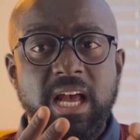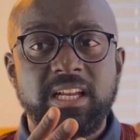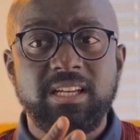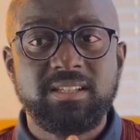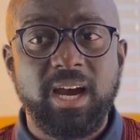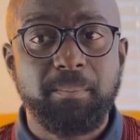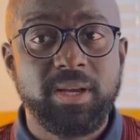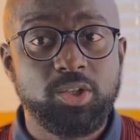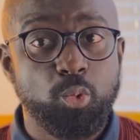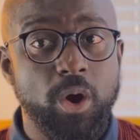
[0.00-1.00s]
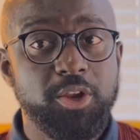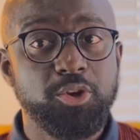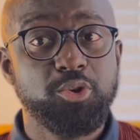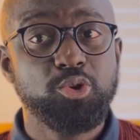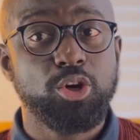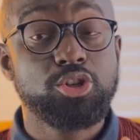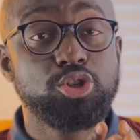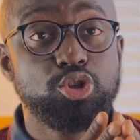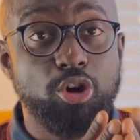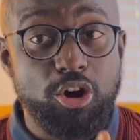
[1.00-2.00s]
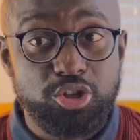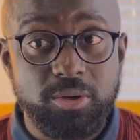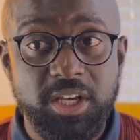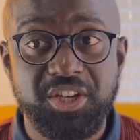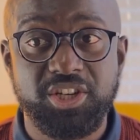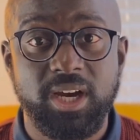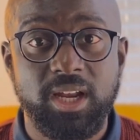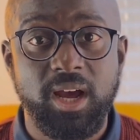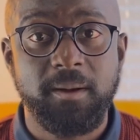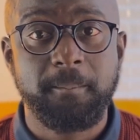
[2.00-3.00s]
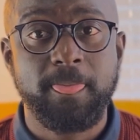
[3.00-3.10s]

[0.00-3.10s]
This happens when you do not talk to each other,